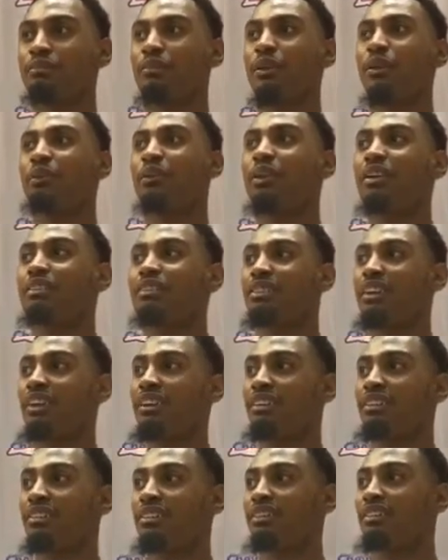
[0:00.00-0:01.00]
Ben Watson
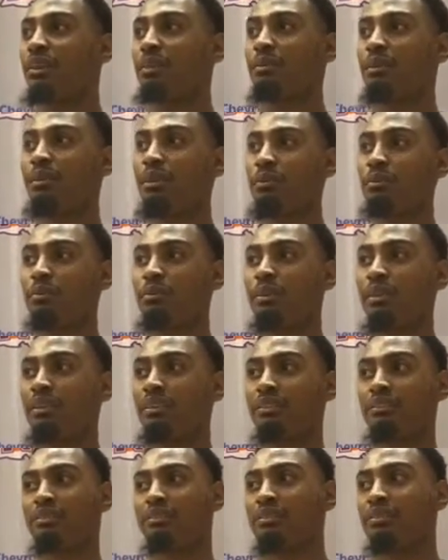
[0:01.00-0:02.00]
had a double double,
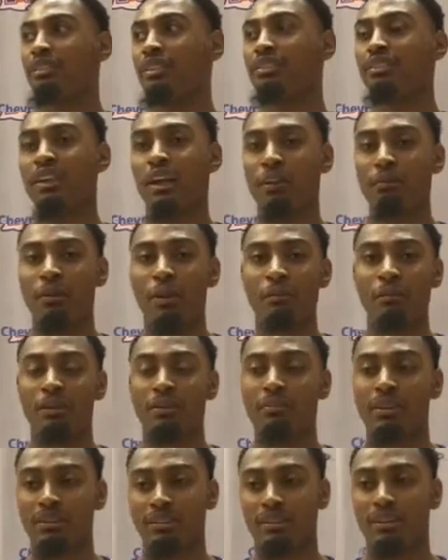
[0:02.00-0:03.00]
but it's not about me,
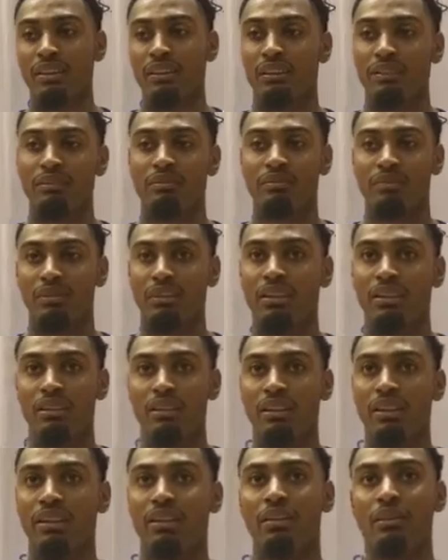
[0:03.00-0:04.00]
it's about the team.
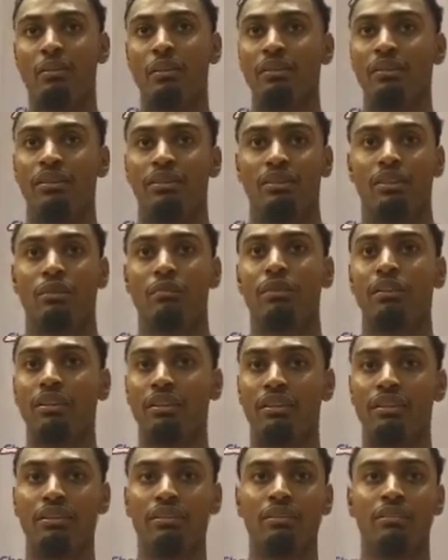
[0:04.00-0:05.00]
Um, I just come
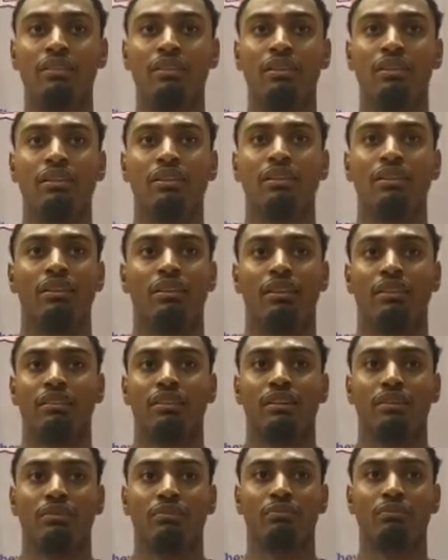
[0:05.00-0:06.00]
out here
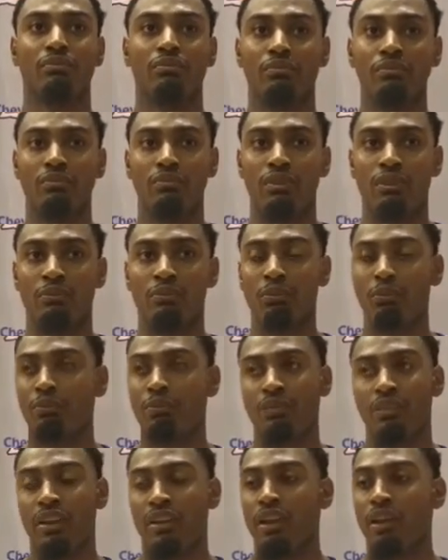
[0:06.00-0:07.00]
and just just
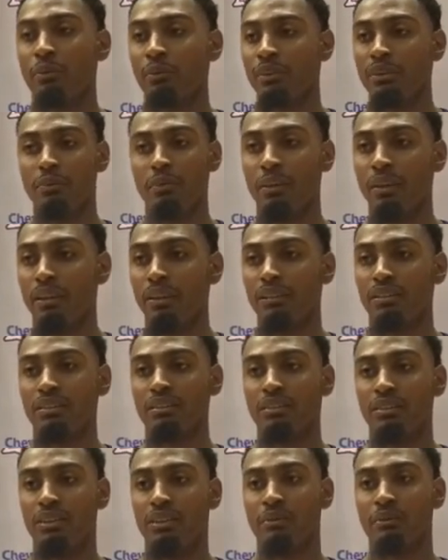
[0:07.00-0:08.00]
flat out just play,
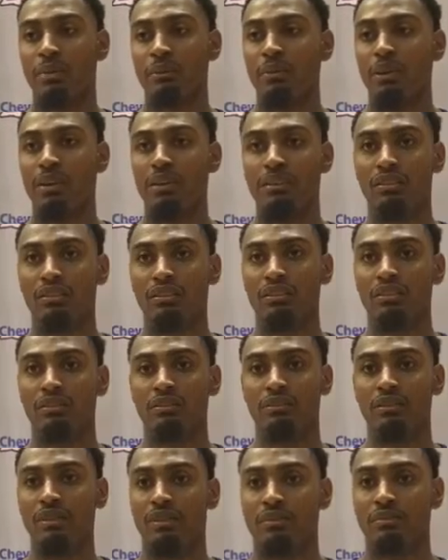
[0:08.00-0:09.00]
get rebounds,
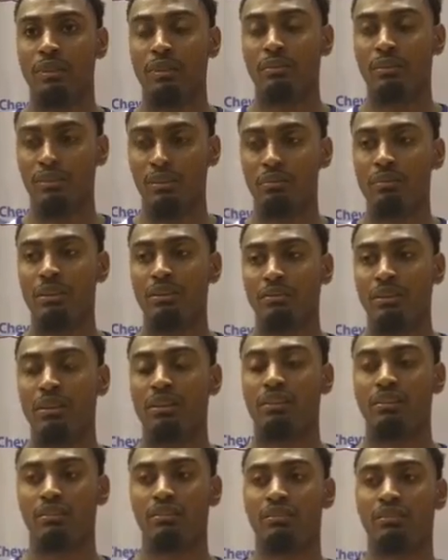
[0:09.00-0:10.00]
just make my teammates
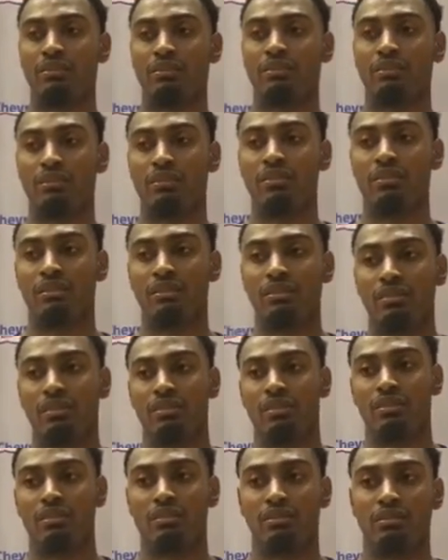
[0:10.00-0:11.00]
better.
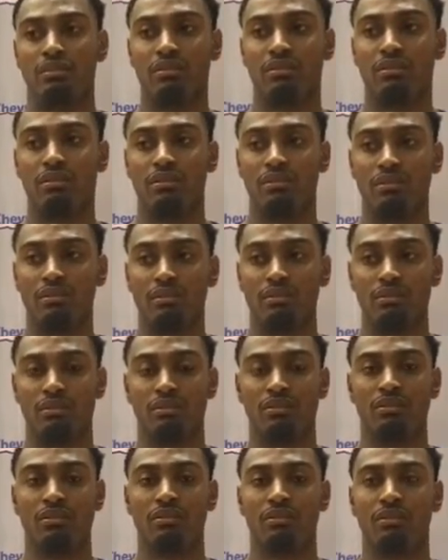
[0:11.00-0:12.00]
You think 13
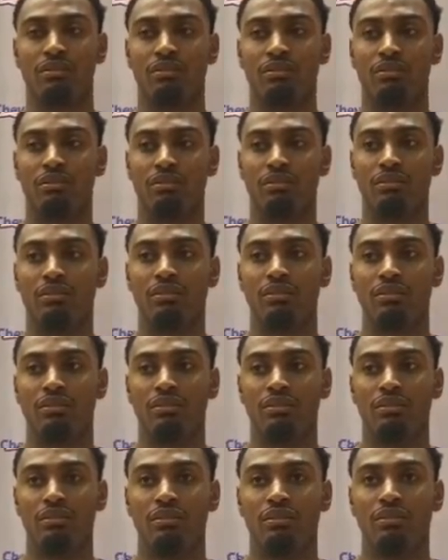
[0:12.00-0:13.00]
rebounds reflects your effort?
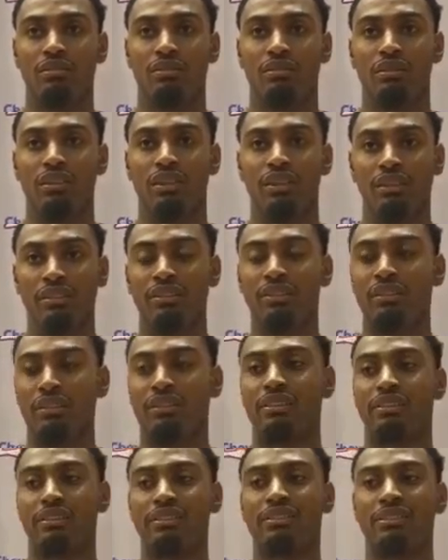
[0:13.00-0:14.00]
Uh, yes, sir.